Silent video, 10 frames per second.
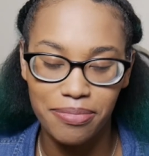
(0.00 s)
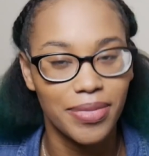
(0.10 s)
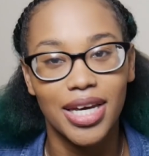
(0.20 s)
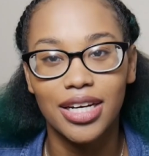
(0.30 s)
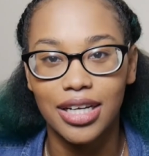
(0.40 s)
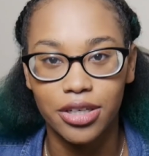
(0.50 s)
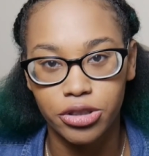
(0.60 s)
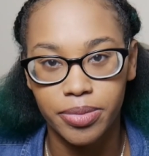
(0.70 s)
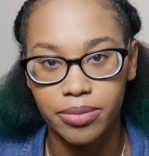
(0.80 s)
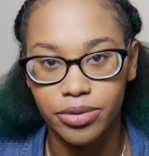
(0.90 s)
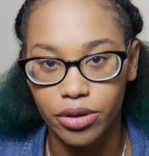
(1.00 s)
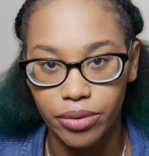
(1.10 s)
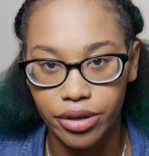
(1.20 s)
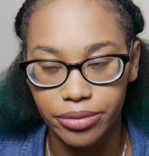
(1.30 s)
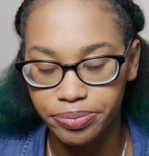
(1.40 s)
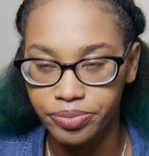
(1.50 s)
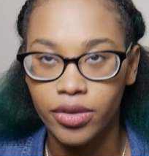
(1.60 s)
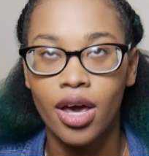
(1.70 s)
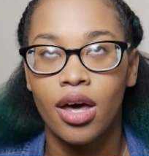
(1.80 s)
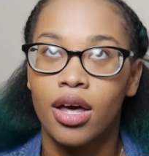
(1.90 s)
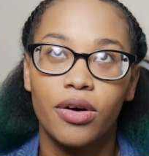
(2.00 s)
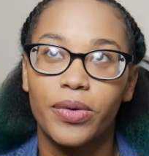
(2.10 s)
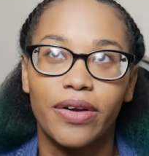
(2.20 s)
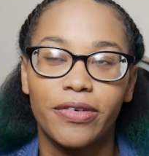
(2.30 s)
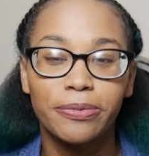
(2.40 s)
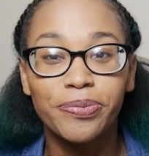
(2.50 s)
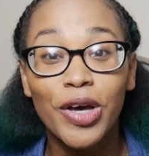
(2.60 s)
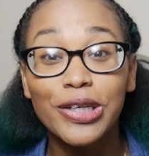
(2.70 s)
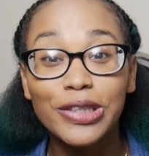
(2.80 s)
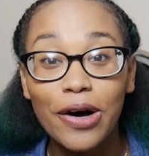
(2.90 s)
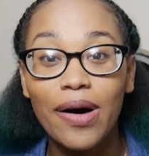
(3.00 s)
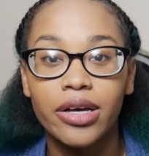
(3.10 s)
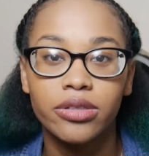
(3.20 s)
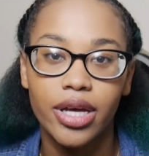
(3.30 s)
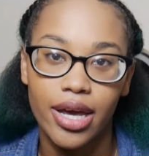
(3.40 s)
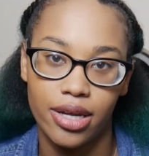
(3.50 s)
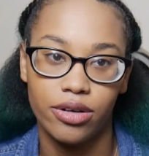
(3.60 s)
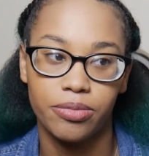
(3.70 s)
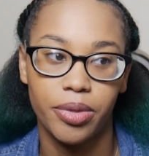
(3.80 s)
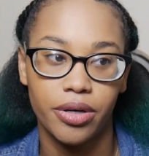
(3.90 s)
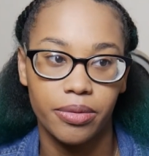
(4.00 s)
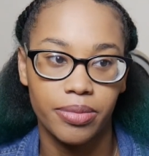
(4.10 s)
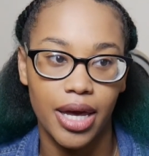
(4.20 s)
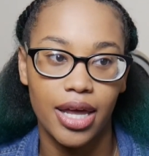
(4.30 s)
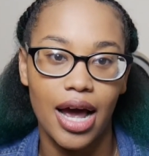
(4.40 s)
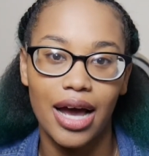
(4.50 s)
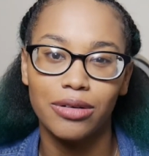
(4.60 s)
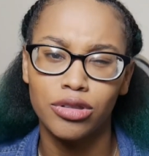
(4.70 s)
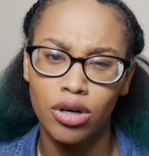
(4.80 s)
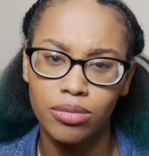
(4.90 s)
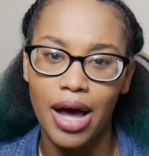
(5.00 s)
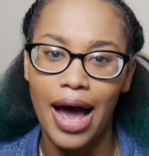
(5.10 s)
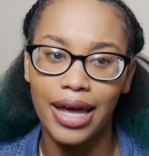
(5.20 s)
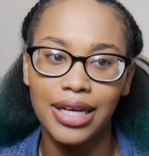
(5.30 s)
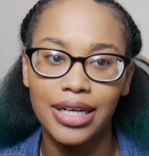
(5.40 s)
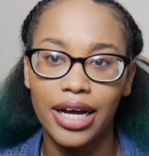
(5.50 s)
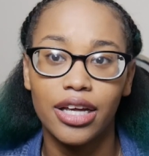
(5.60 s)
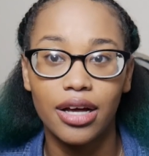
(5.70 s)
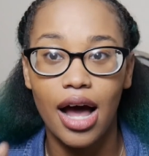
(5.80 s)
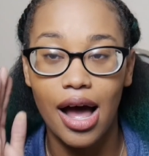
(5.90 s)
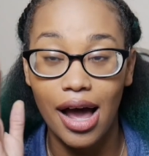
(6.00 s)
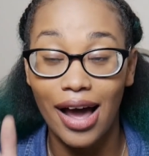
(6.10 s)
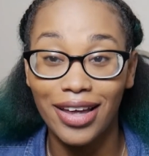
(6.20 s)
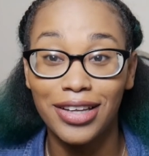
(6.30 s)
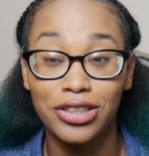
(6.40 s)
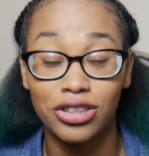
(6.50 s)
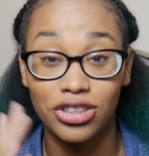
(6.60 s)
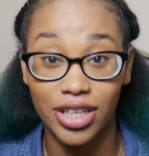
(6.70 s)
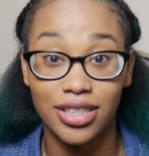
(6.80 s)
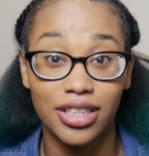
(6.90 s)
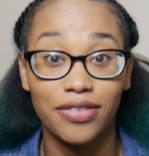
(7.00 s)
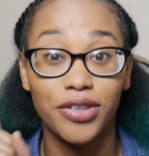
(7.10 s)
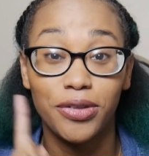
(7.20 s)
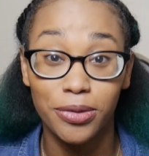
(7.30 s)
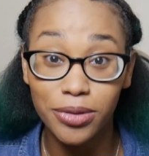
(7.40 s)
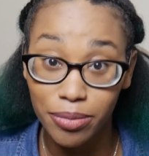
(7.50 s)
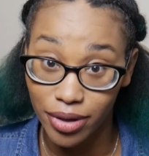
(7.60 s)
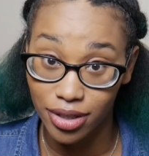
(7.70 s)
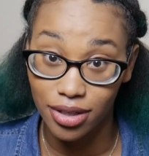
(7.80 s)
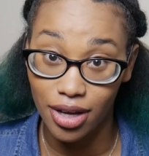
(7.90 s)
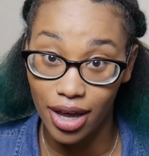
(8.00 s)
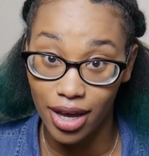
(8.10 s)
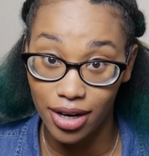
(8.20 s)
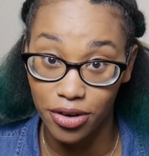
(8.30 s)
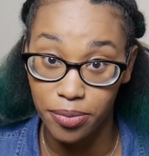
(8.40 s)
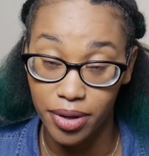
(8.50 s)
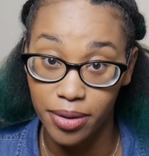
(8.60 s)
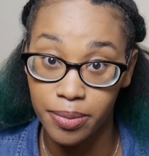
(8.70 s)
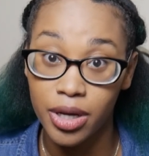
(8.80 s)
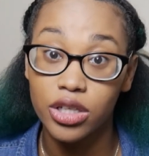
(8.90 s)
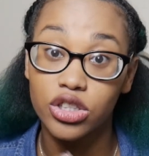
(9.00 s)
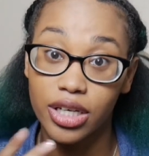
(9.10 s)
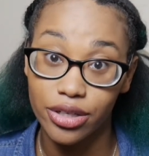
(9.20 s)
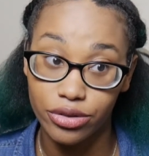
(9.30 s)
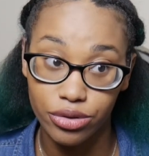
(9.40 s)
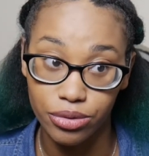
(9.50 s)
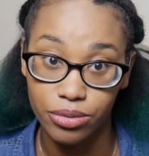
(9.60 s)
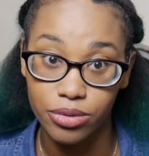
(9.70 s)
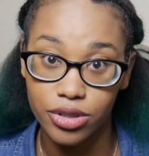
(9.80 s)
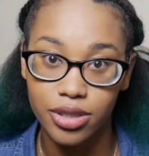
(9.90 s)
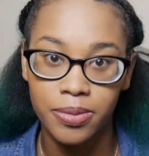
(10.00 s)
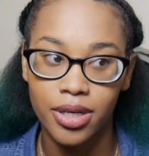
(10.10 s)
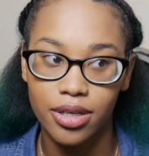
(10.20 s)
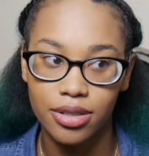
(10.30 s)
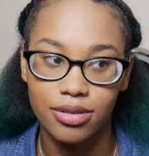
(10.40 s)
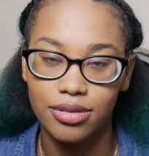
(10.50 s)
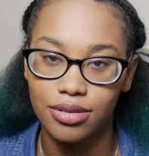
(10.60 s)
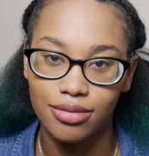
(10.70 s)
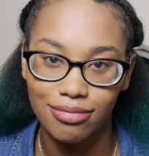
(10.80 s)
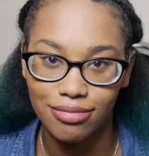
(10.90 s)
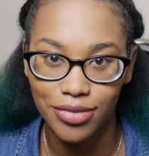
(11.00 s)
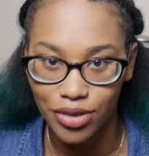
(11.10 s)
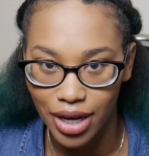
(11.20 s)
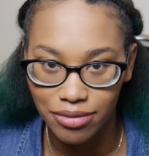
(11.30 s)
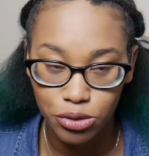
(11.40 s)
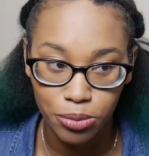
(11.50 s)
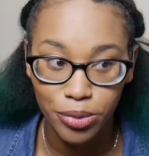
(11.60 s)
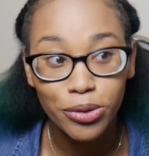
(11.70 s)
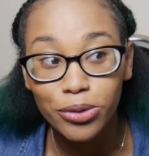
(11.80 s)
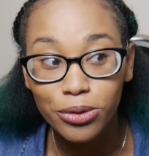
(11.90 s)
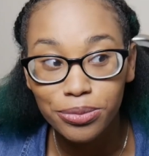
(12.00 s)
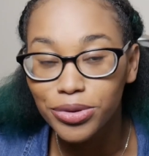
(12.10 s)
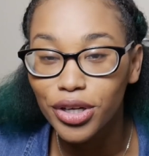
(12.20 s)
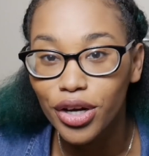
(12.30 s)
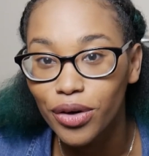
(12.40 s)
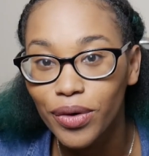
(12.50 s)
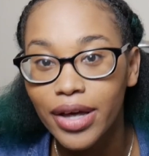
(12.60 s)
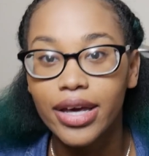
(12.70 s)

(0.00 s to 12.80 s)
Me and the electric pumps don't work. Whatever. So I use a handheld pump, and I would highly suggest, if you use a handheld pump, to get 2, just because you have 2 boobs, you know.